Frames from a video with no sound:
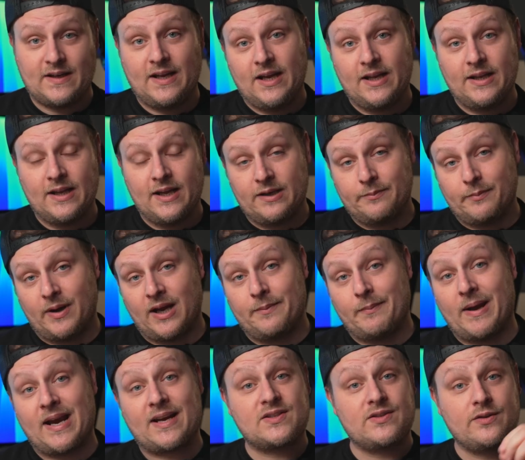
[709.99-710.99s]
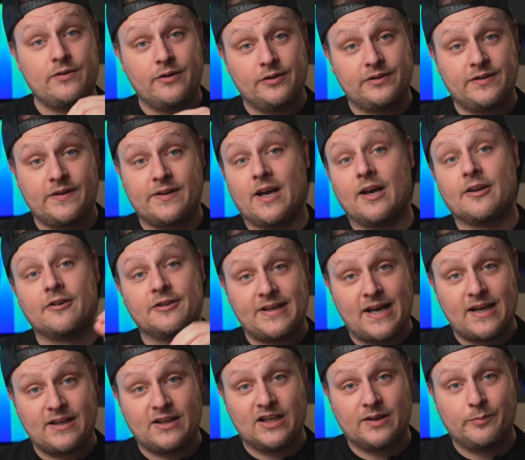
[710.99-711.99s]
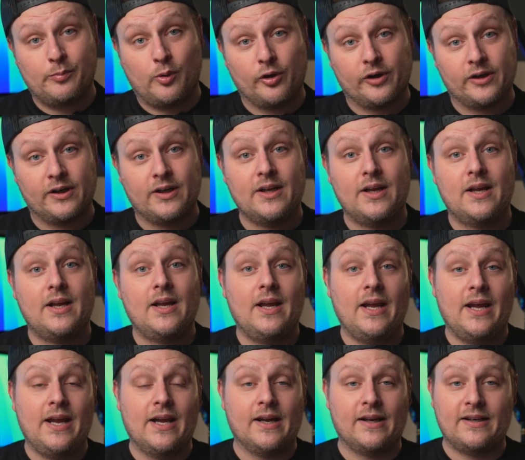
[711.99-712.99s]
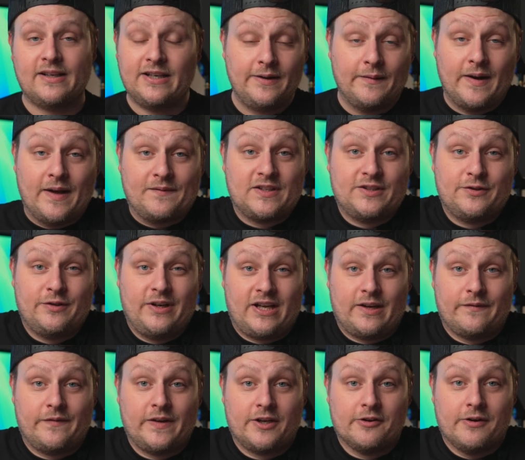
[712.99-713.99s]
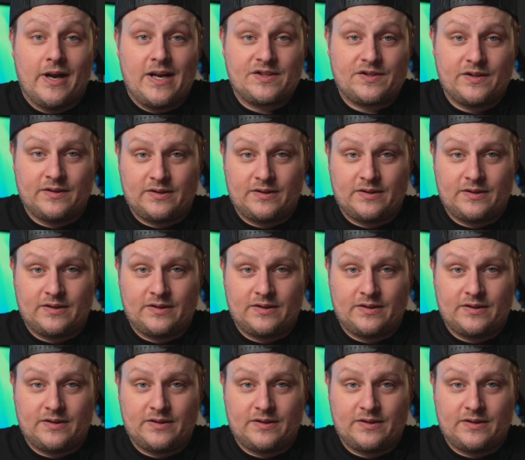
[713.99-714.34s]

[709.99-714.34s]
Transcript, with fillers: and then my Mac Studio to the other 10 gig port and I didn't even have to do any configuration.